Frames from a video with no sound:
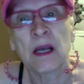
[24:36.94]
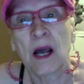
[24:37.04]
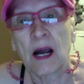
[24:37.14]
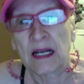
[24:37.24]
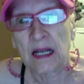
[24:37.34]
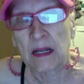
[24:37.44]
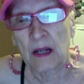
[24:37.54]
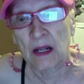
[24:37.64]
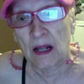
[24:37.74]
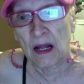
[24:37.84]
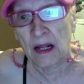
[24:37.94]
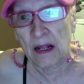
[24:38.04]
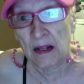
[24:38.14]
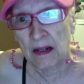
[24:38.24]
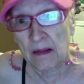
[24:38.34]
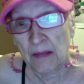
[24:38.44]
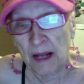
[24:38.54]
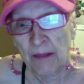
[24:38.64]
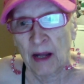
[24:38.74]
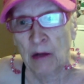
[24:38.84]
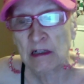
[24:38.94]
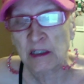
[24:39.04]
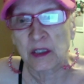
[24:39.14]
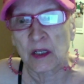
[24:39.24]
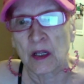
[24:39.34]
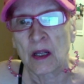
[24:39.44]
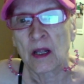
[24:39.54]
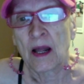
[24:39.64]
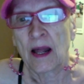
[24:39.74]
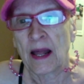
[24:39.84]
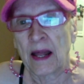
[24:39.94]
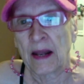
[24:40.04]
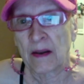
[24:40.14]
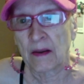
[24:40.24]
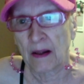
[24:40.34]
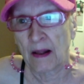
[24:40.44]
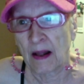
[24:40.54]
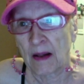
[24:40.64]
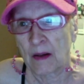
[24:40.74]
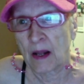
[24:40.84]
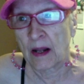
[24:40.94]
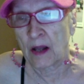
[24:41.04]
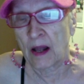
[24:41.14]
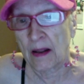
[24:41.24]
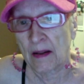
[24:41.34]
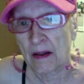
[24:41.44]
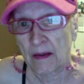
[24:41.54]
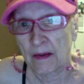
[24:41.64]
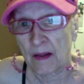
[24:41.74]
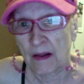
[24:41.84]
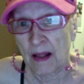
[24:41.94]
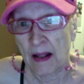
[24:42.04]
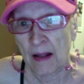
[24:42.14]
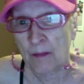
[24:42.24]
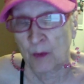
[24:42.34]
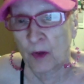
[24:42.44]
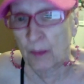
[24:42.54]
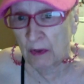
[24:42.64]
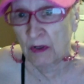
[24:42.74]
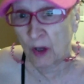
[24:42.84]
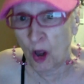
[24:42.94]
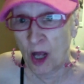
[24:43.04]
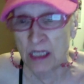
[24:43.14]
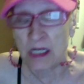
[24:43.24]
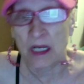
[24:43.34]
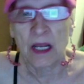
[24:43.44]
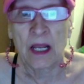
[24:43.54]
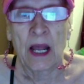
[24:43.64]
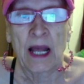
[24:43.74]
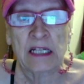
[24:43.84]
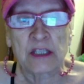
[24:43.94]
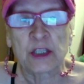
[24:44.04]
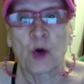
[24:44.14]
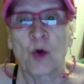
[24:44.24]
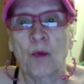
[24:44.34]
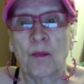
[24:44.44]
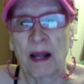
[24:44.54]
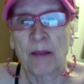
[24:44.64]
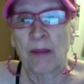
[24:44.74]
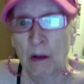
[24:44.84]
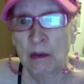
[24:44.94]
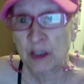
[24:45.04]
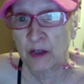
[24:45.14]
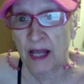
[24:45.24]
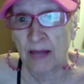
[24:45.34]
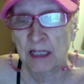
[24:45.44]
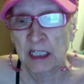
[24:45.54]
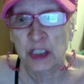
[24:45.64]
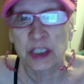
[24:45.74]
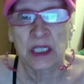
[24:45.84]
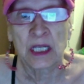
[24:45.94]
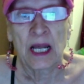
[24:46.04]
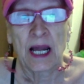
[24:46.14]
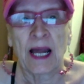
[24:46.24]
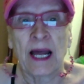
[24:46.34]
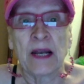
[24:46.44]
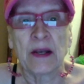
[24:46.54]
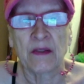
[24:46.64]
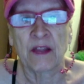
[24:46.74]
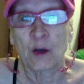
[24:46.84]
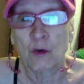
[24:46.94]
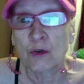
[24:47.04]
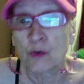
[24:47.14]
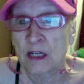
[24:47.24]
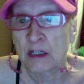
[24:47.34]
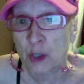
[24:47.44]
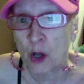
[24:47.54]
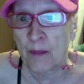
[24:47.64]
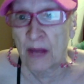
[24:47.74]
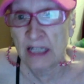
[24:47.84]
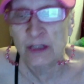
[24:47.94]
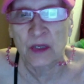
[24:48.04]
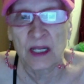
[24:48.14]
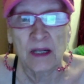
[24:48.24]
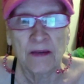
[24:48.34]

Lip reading: My bowels, and I'm crippled a lot, and so my bowels are damaged and they don't do their job naturally.